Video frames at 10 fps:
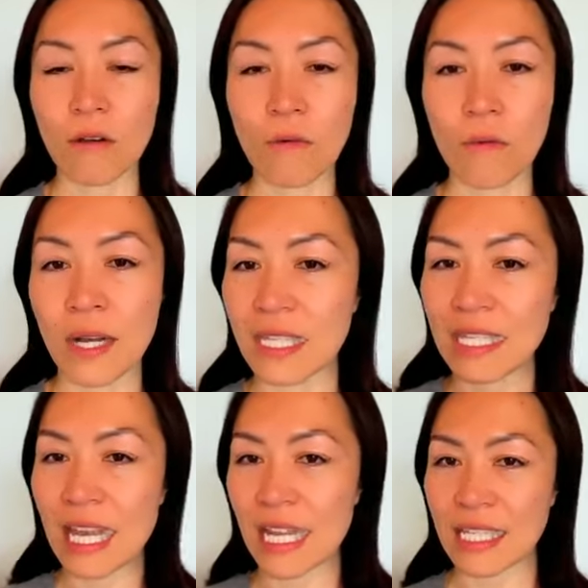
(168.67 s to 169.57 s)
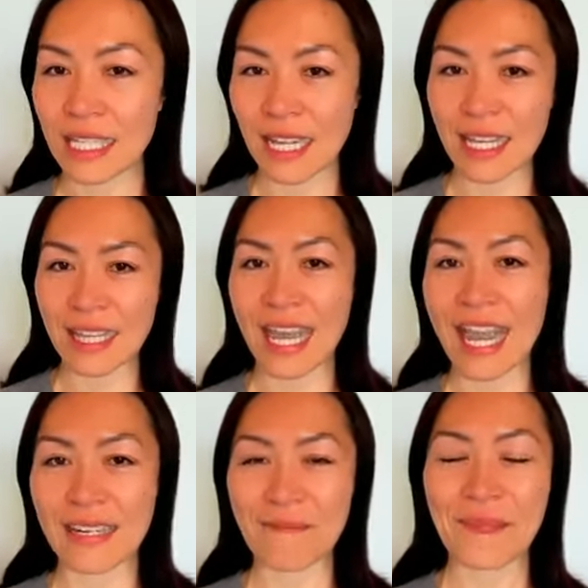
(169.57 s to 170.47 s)
what stays in the
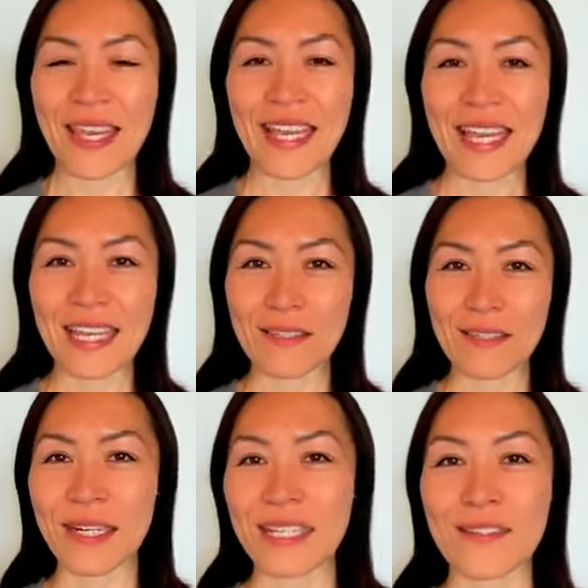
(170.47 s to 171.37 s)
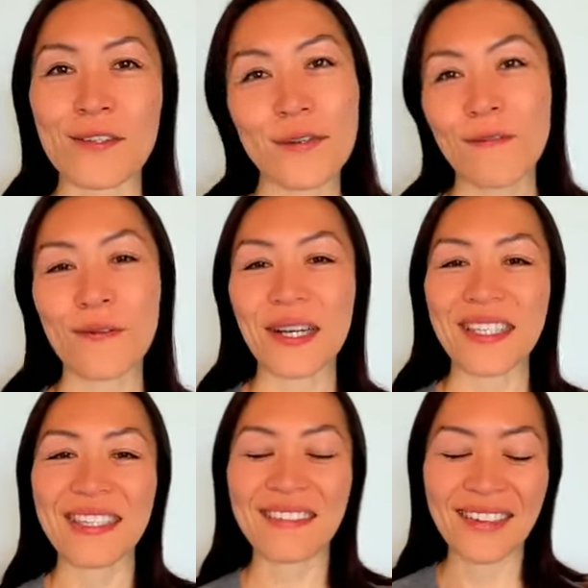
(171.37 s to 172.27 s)
end is what is true for
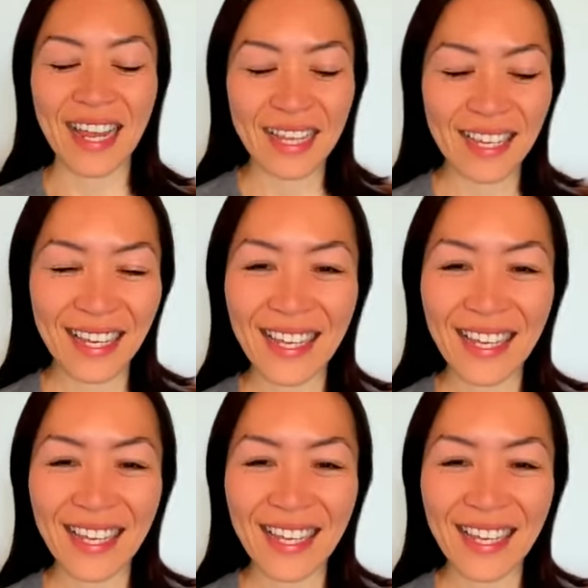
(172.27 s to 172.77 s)
us, right?